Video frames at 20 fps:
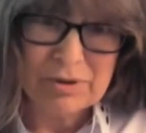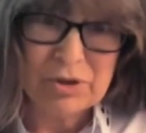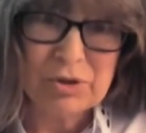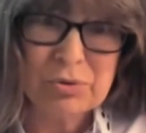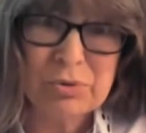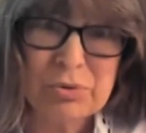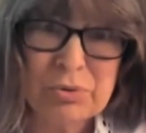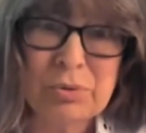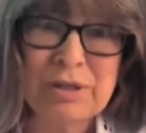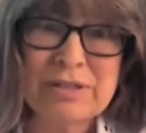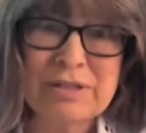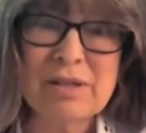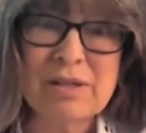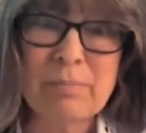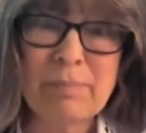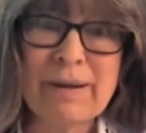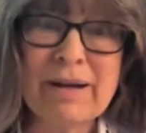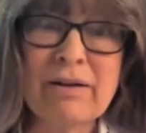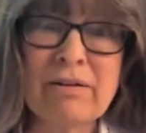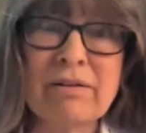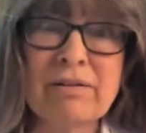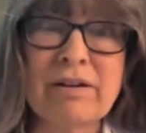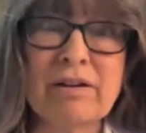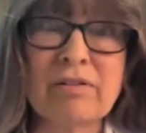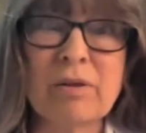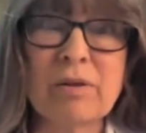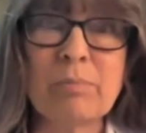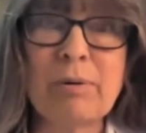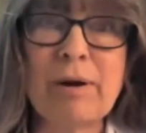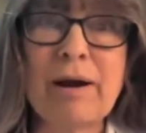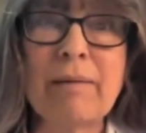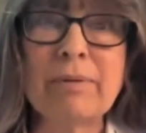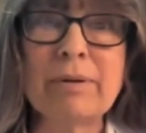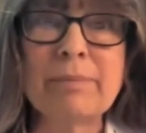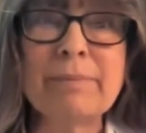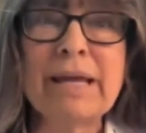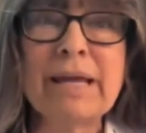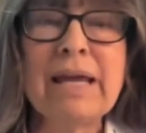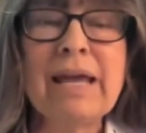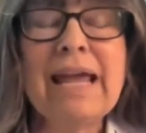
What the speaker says: You as the parent aren't the problem.